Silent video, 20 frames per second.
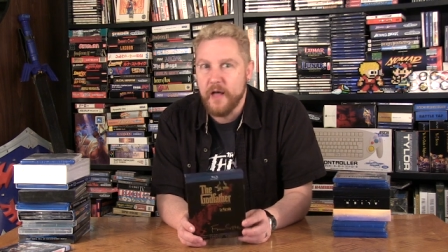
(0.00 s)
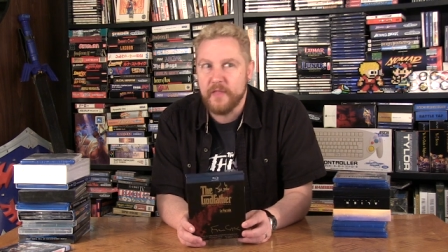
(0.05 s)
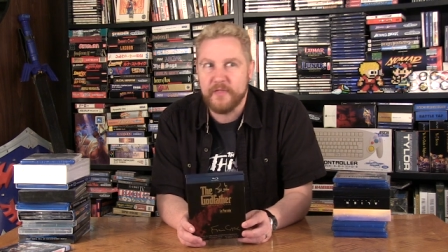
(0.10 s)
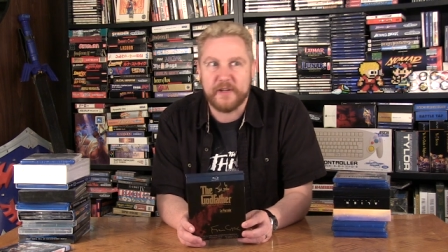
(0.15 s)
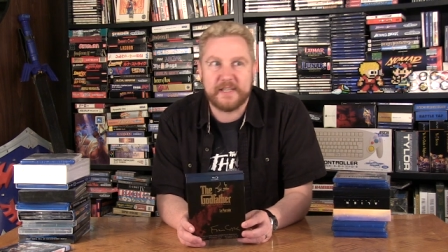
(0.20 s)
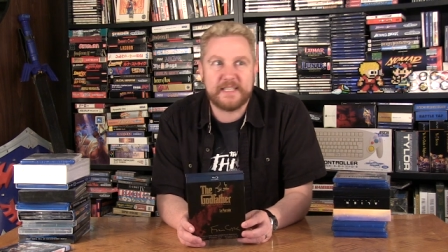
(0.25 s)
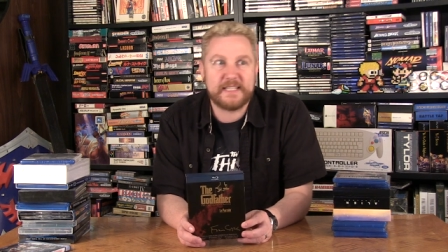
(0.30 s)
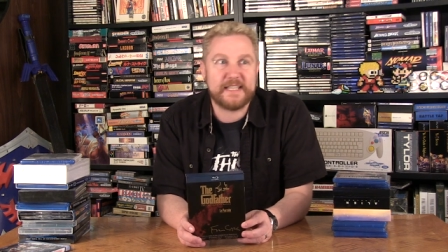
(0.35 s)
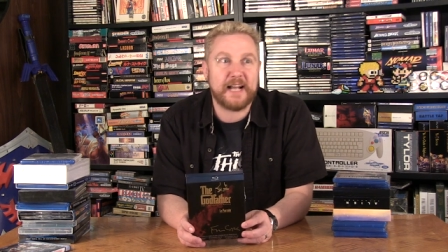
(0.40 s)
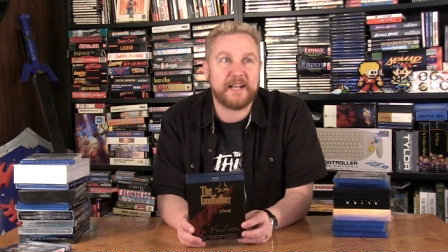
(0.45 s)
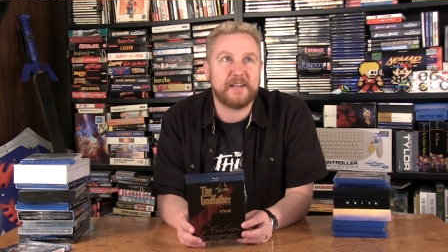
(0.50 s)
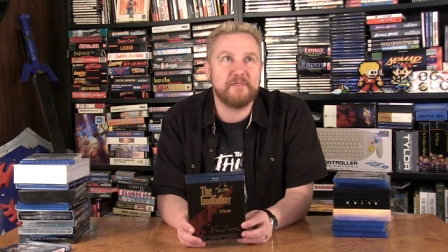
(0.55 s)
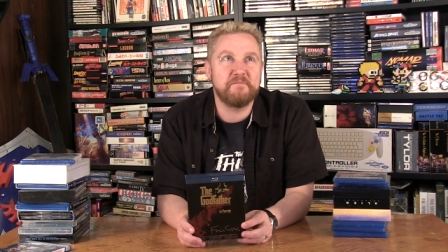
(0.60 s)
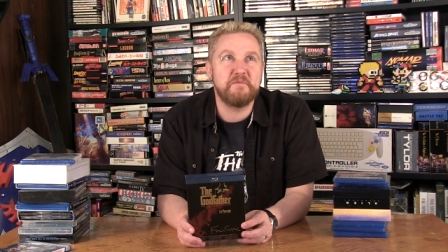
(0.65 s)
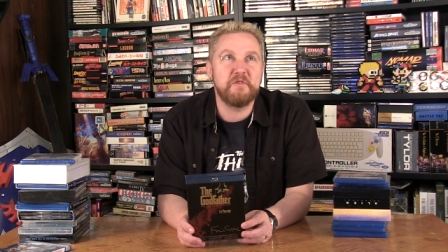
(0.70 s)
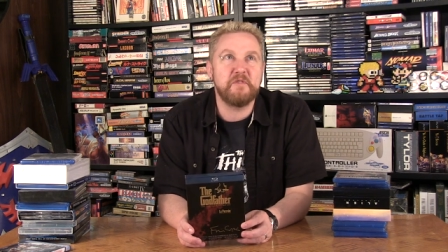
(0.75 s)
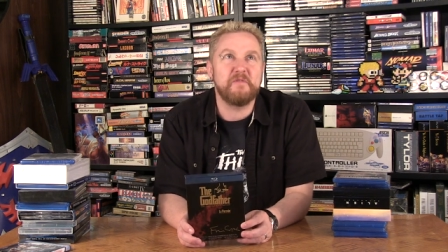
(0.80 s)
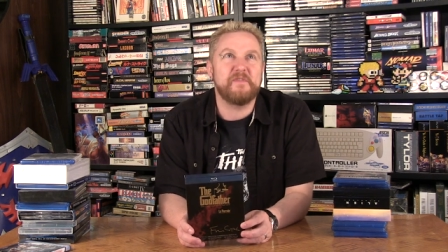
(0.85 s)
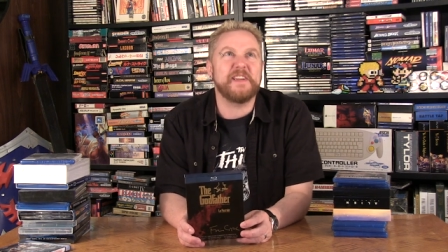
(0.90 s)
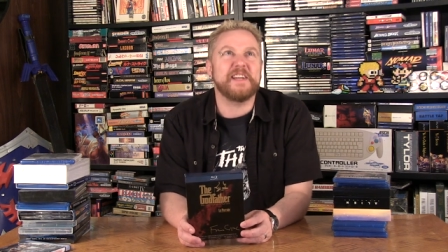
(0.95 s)
The second
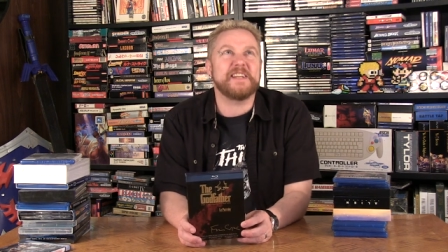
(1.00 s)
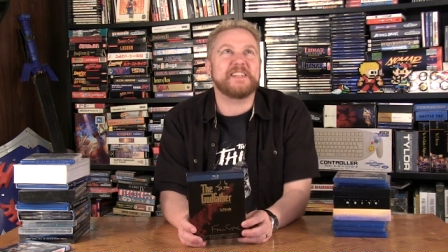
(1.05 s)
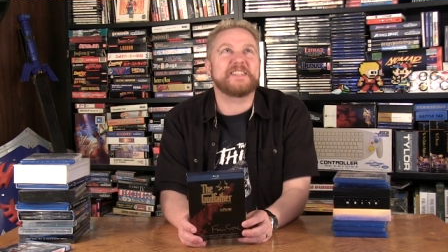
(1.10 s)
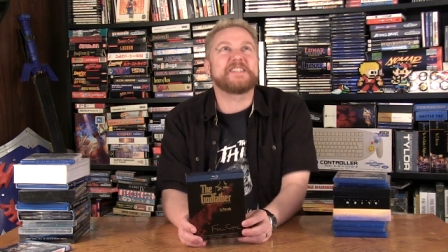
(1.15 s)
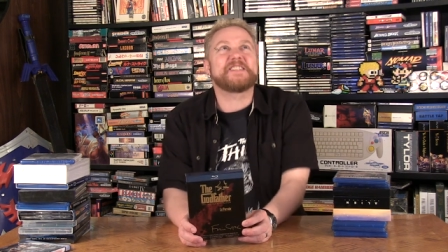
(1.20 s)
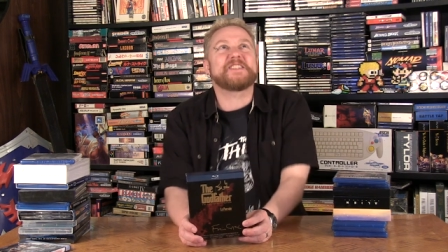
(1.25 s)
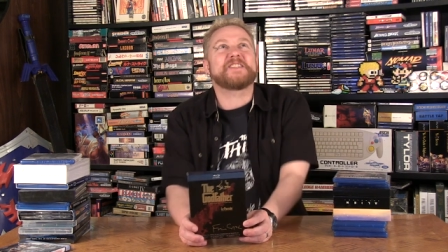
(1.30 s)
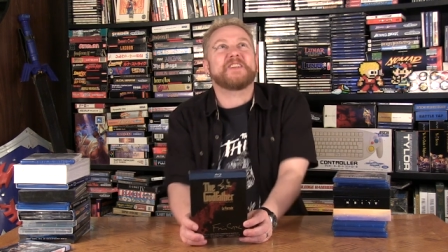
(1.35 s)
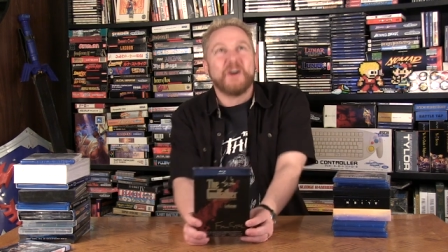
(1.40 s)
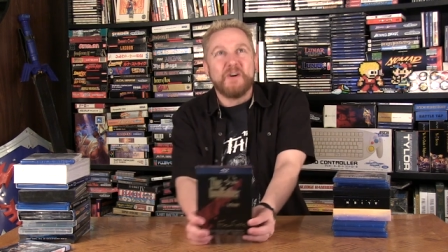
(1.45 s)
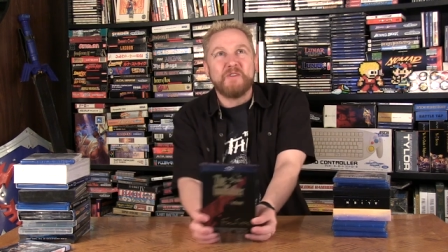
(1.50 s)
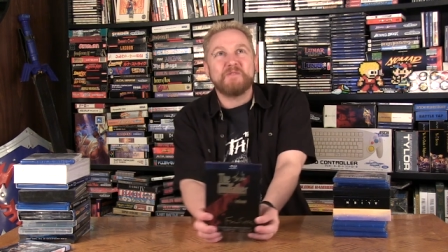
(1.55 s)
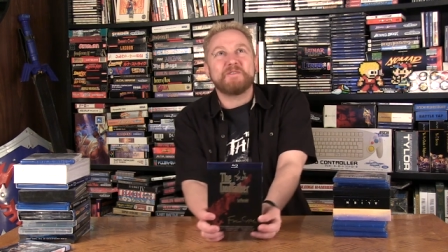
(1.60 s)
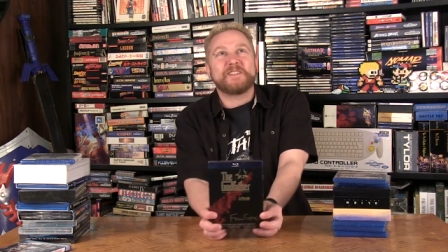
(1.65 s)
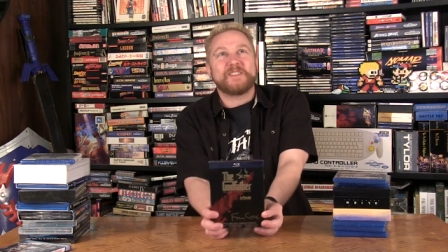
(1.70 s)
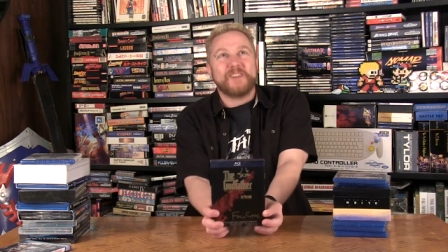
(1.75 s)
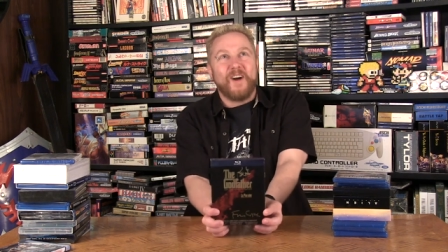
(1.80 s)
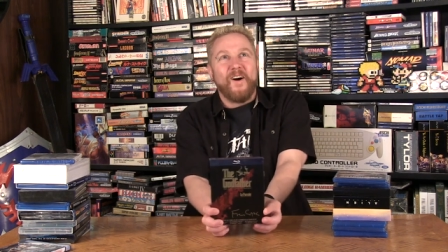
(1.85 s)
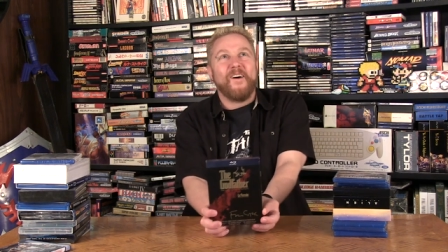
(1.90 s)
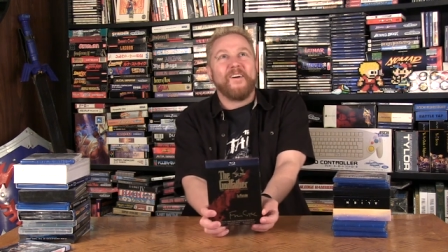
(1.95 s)
movie is so
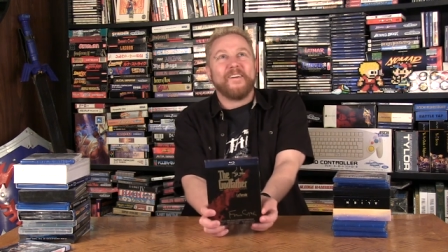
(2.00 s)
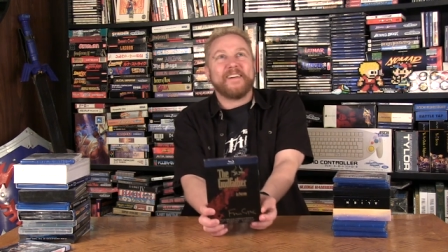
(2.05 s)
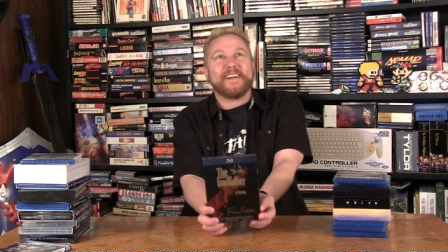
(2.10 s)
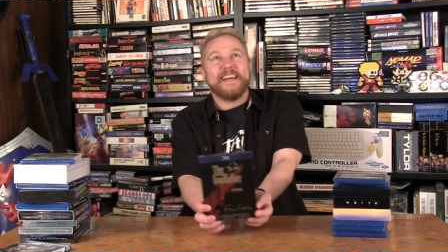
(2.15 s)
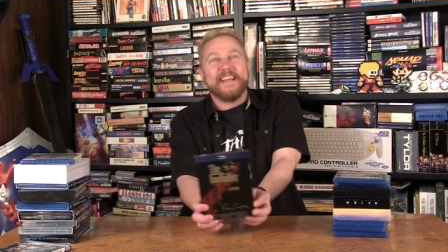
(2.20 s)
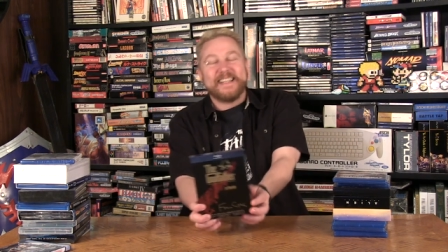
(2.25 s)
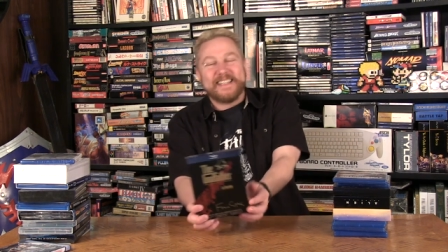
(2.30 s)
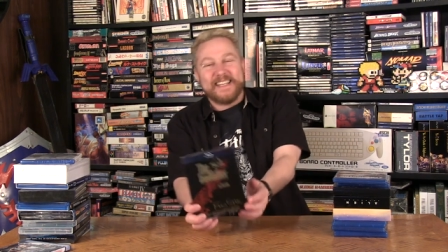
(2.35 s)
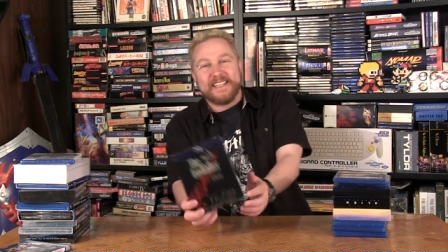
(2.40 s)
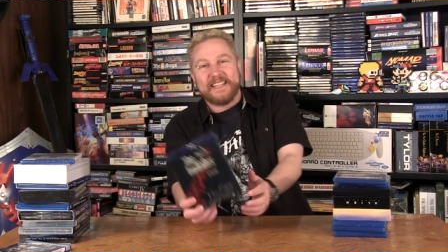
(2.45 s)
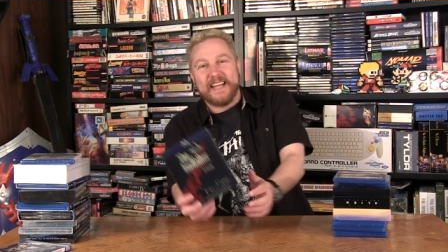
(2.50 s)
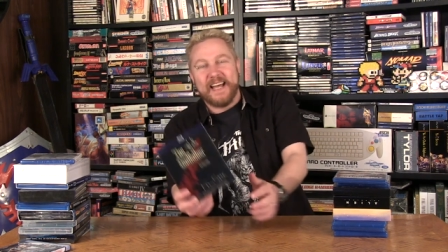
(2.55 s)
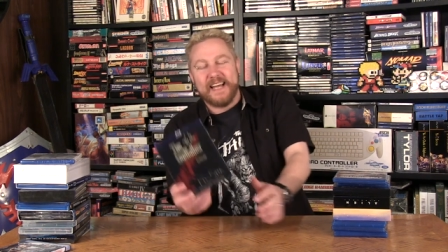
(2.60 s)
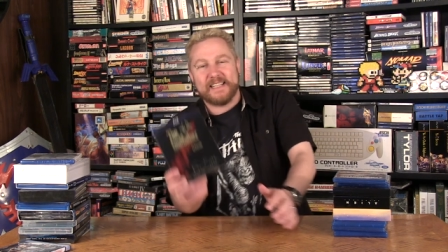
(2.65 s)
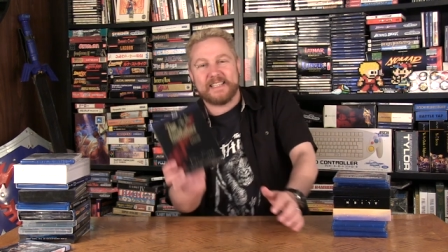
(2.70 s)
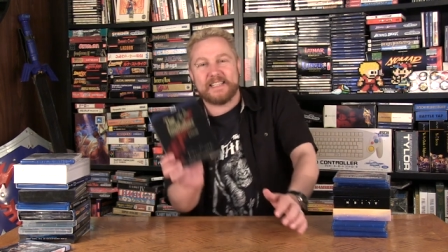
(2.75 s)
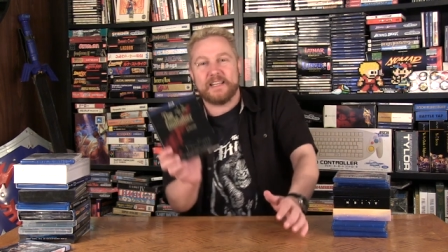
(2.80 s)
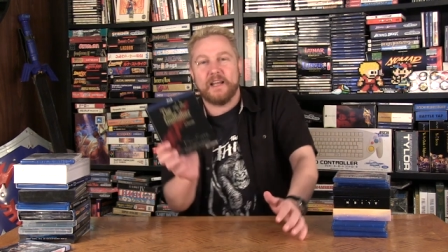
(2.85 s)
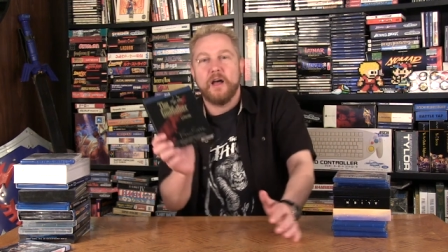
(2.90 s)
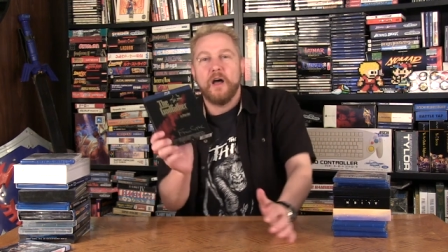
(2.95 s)
dark, it's
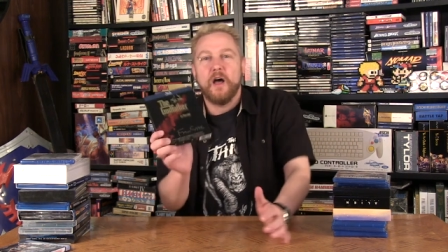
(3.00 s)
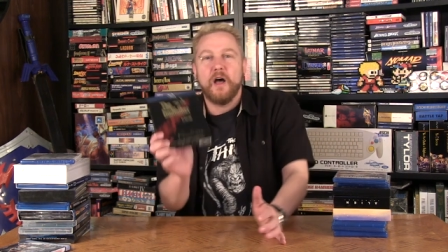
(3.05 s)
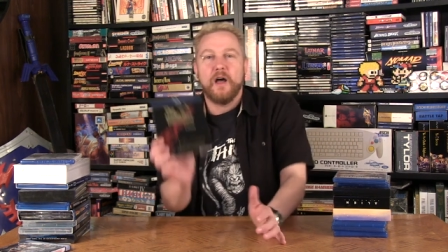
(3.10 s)
intense.